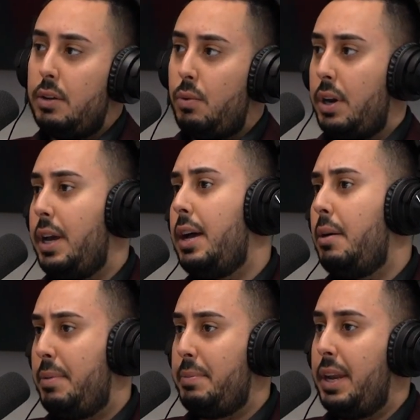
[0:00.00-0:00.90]
We're going to
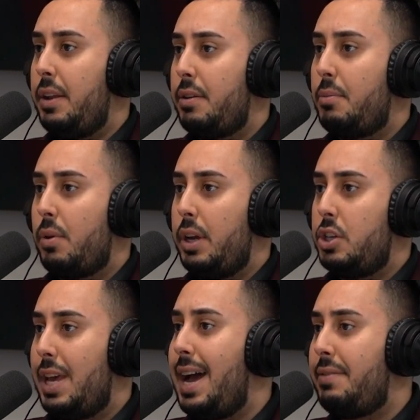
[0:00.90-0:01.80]
help them get another
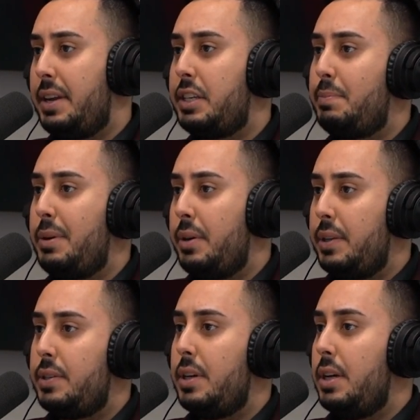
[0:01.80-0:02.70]
mortgage. They have that
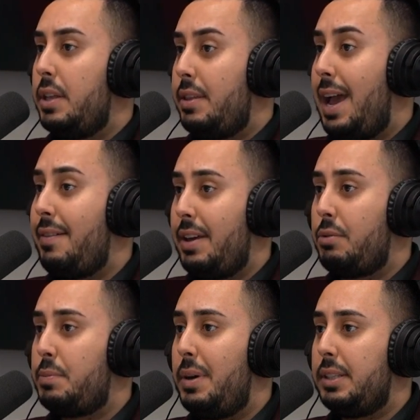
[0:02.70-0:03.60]
experience. They have that
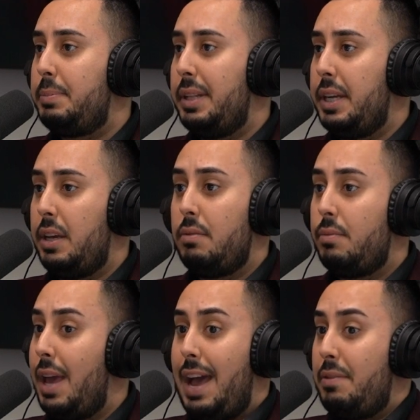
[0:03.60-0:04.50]
responsibility.
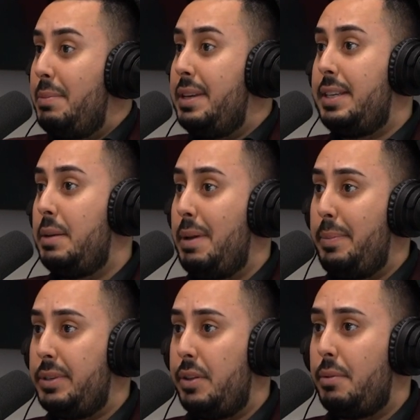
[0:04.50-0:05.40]
They haven't missed any
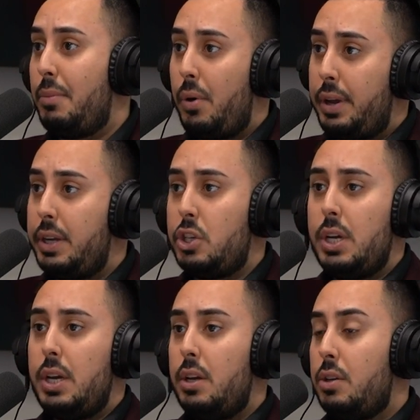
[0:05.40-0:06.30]
payments on their mortgage.
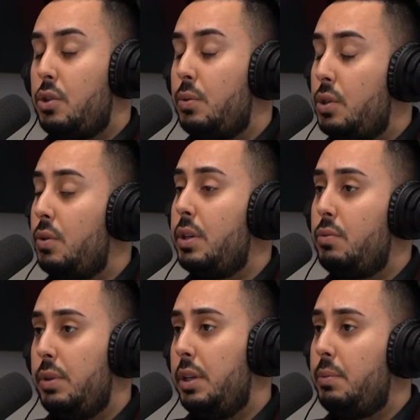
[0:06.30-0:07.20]
So it's only
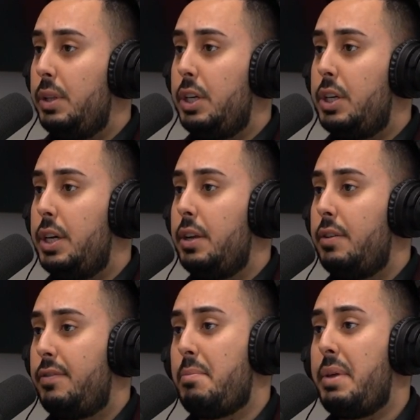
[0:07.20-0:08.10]
really, really good
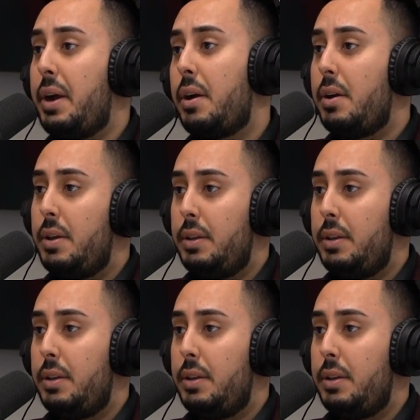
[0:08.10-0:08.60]
from there.